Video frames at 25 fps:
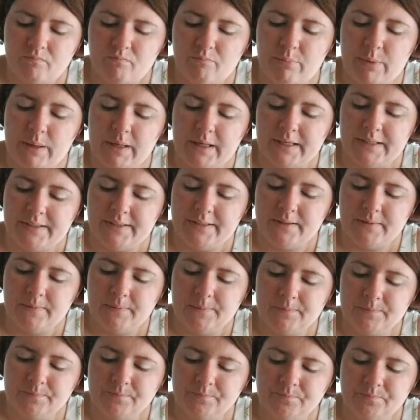But
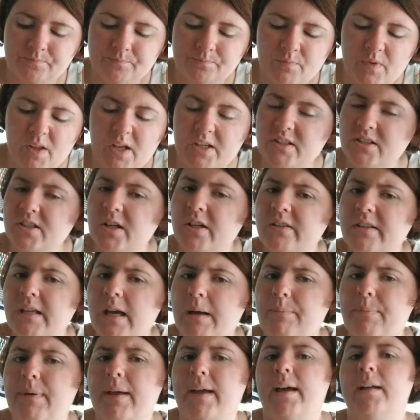it's not
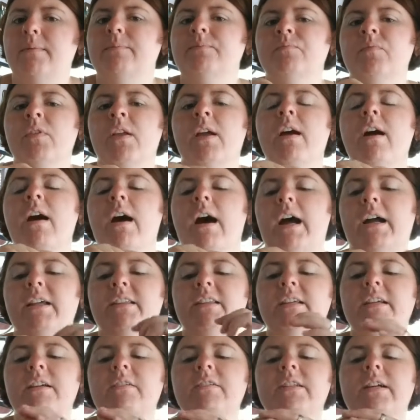that bad. I
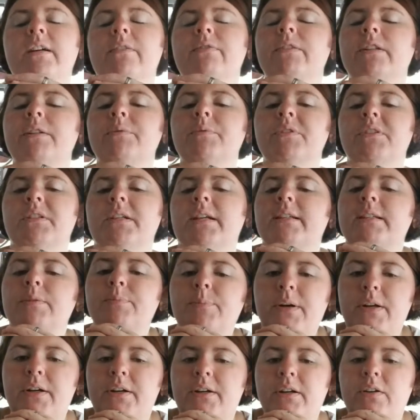think it definitely would taste
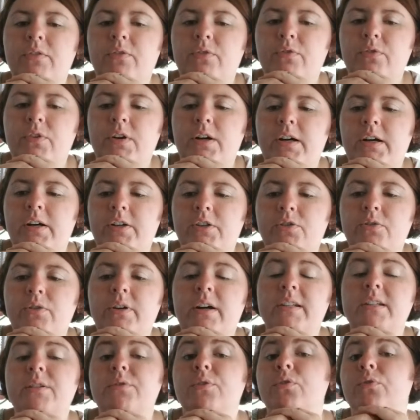better if you
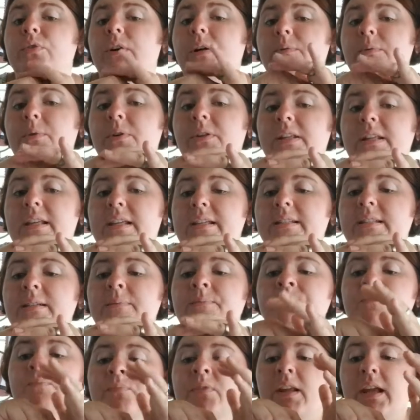guys ever find one of these
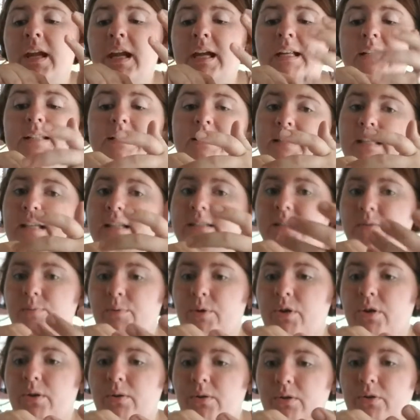and it says to
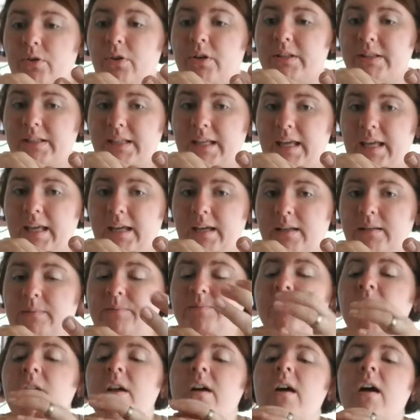cook in the can.
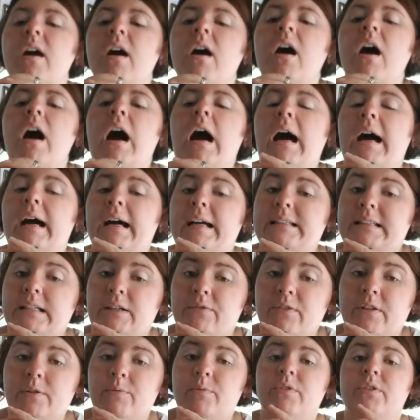I
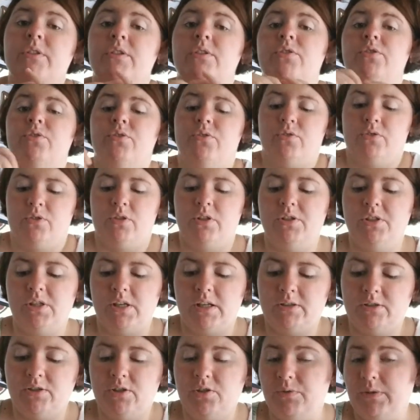definitely would
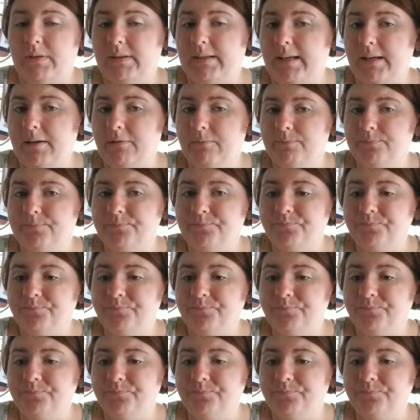suggest doing that.